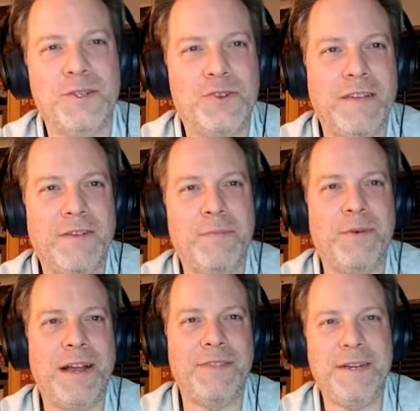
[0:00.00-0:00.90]
you drive up
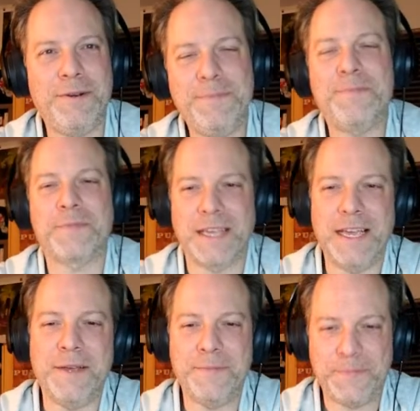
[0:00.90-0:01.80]
around there.
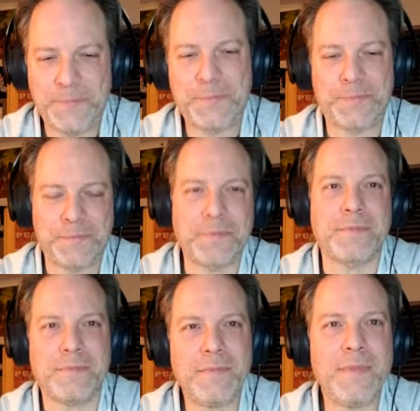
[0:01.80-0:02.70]
Yeah,
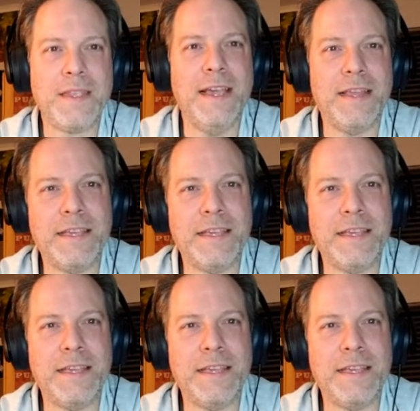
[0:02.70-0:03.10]
yeah.